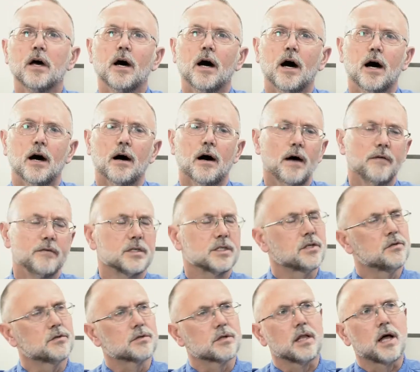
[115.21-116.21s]
Obviously,
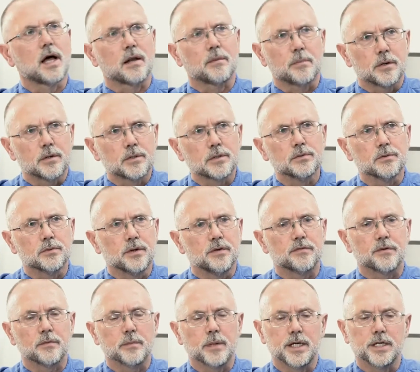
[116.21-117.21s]
there's a lot of personal
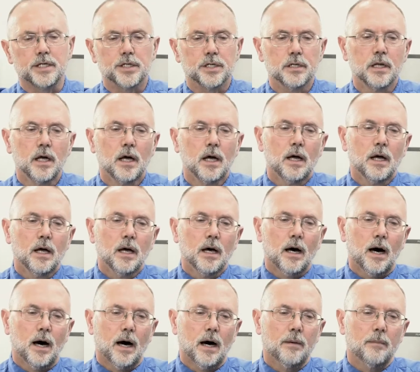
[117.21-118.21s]
information,
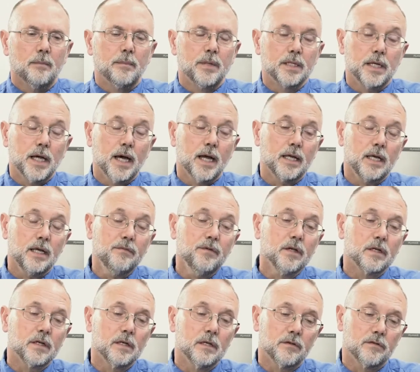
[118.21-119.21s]
but yet
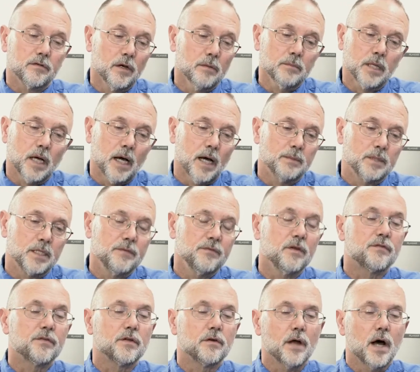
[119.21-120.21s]
sometimes, even
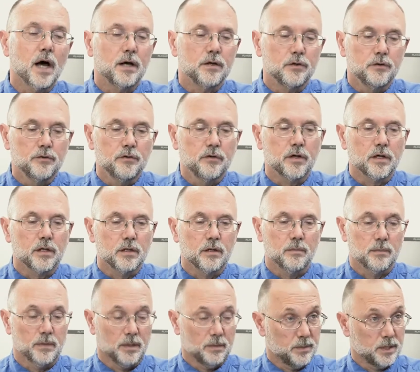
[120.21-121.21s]
if they're not using
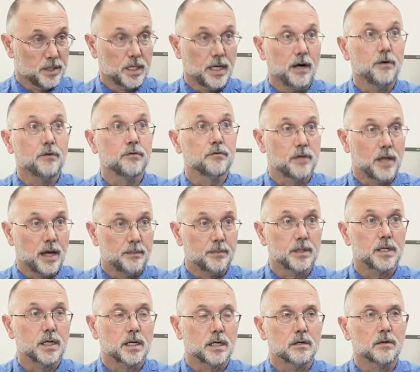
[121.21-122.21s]
them themselves, that
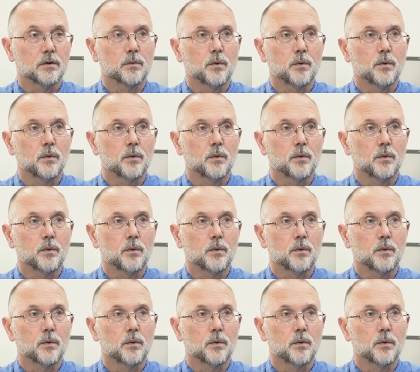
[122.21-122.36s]
particular